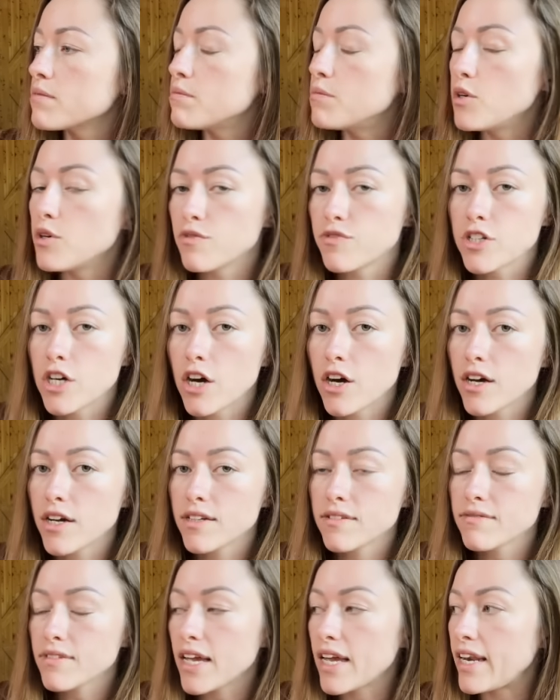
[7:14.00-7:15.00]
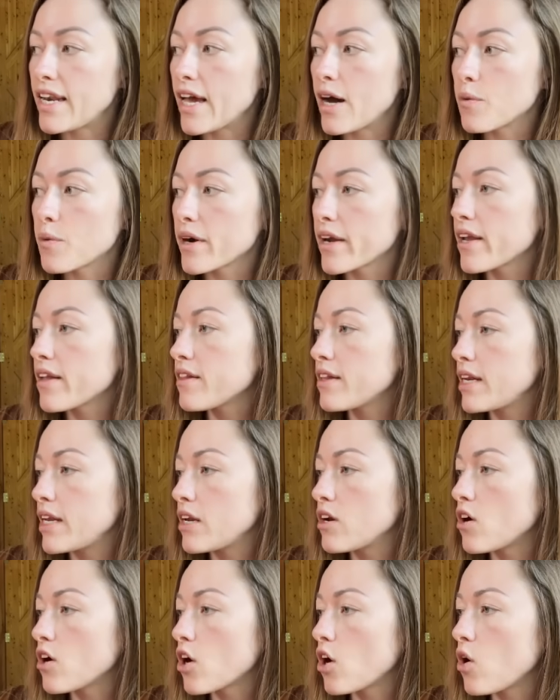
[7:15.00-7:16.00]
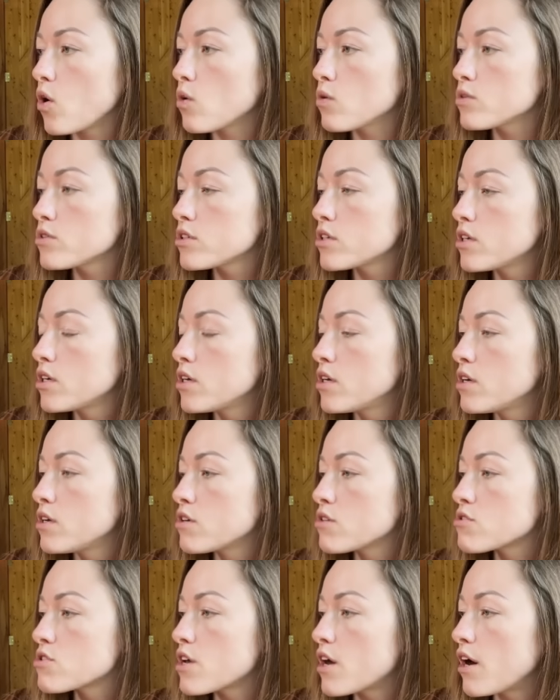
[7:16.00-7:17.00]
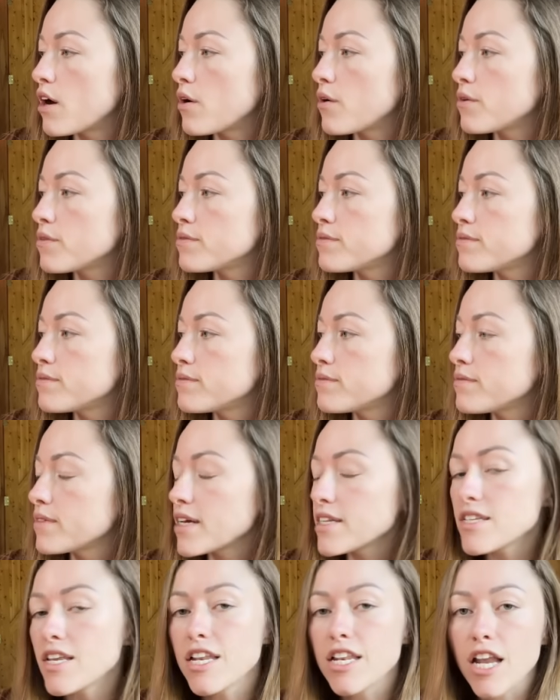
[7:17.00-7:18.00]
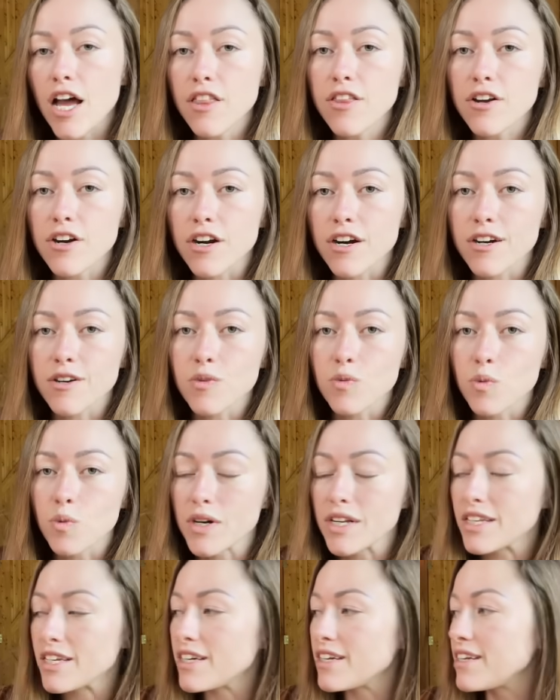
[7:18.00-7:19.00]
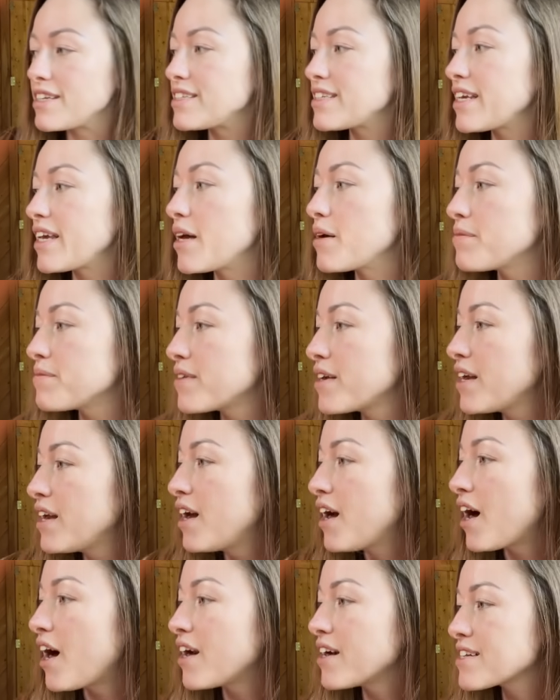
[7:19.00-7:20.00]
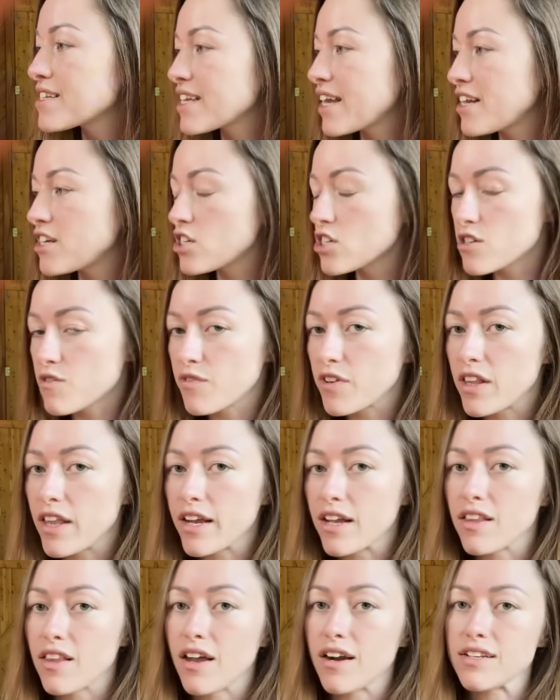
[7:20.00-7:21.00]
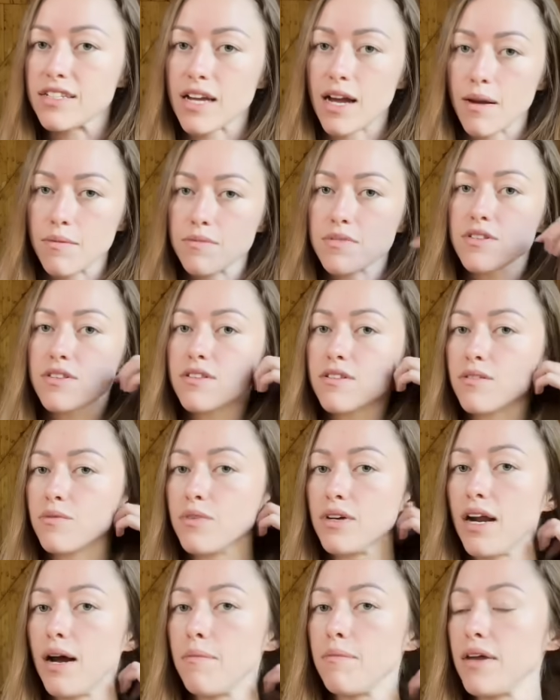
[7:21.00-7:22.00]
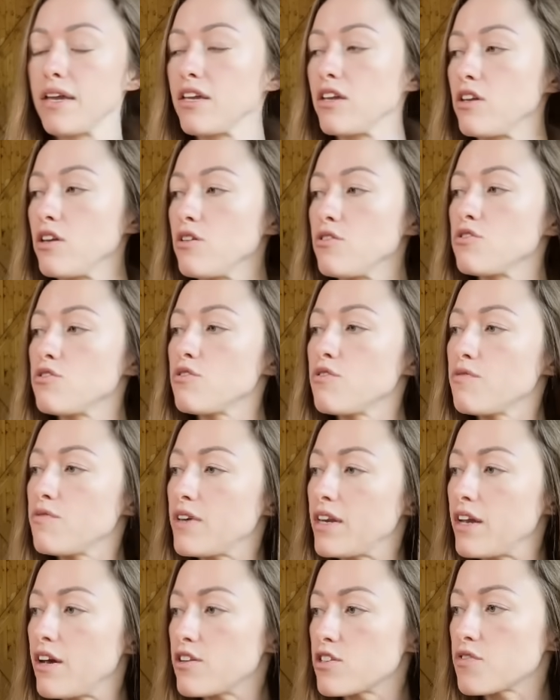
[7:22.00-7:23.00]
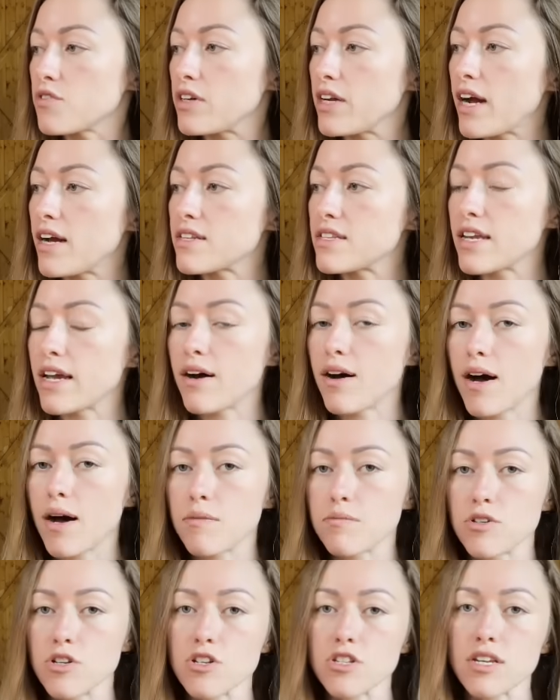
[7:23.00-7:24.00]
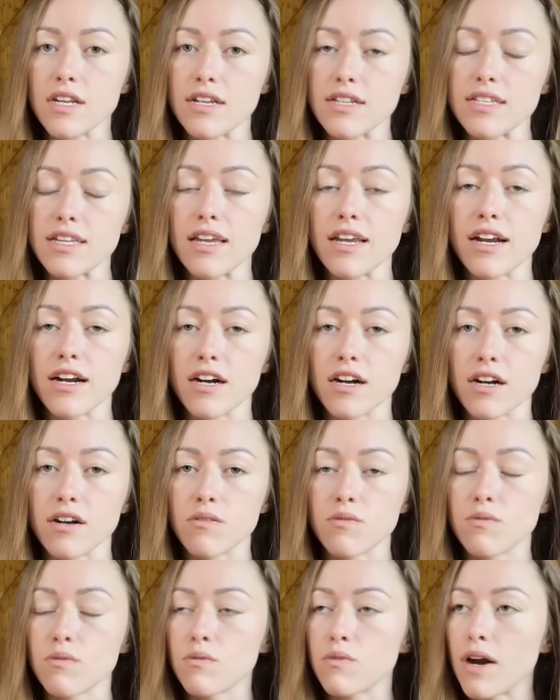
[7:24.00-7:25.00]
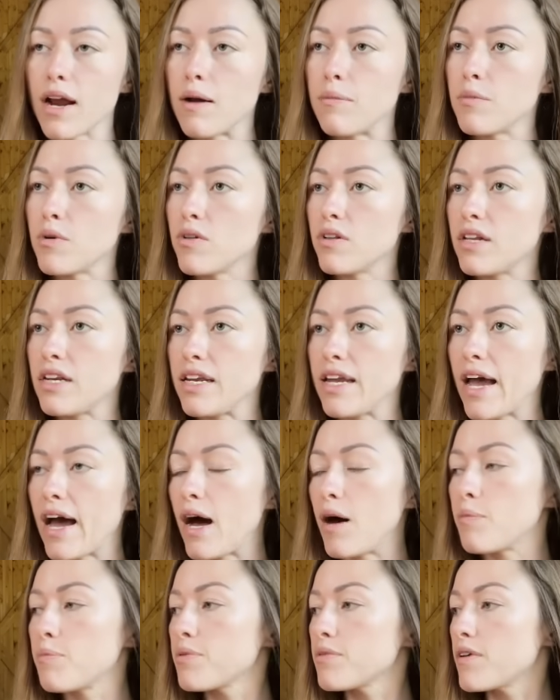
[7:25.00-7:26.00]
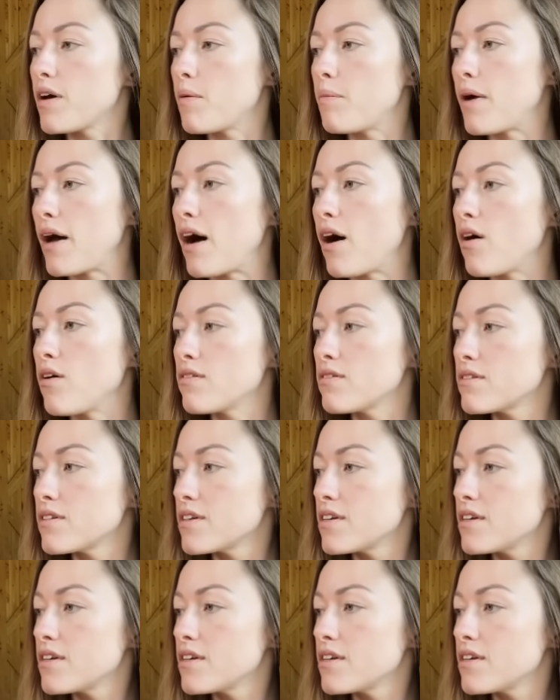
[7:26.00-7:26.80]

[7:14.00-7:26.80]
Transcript: moved on, and now we're killing it on gold. So that's another really good tip. Honestly, I just feel like a lot of times when I'm making YouTube videos for you guys now, I'm just gonna sit here and ramble and yap about